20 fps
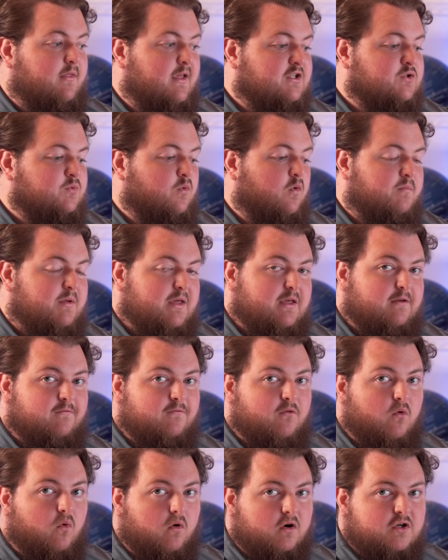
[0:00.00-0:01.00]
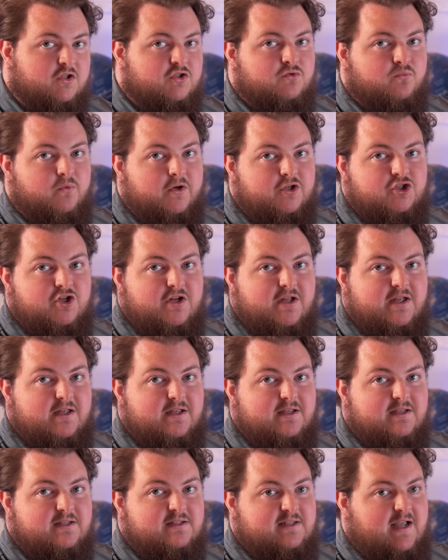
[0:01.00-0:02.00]
This will be for
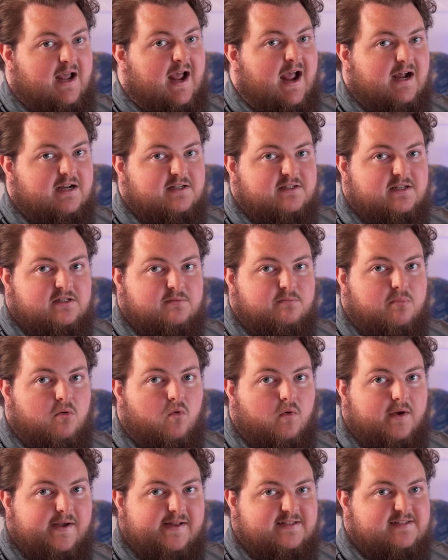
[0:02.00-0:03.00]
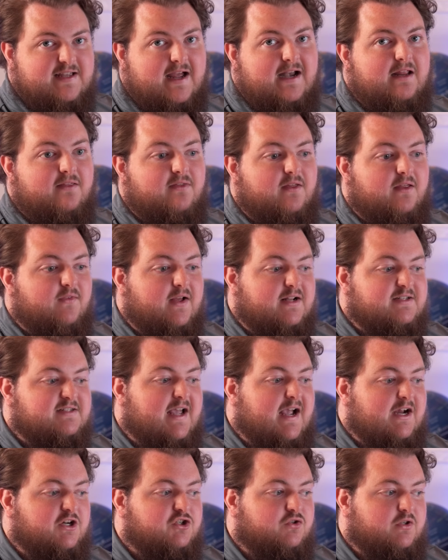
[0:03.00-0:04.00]
switches, access points, anything that's
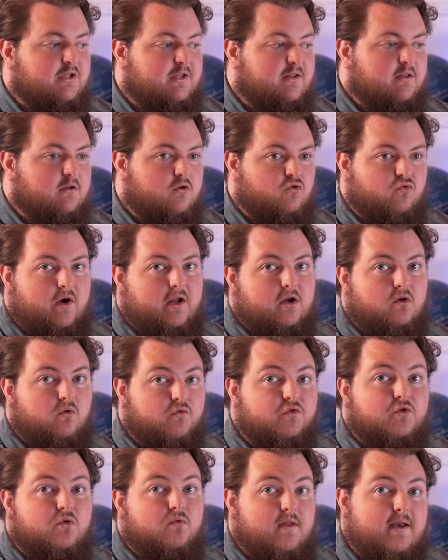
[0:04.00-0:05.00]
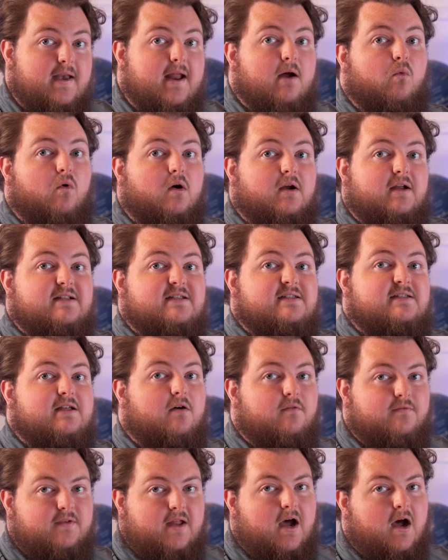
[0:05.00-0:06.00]
actually critical to the network
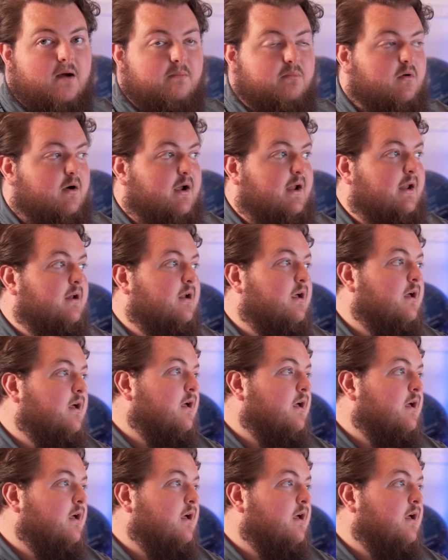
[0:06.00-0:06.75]
itself to operate.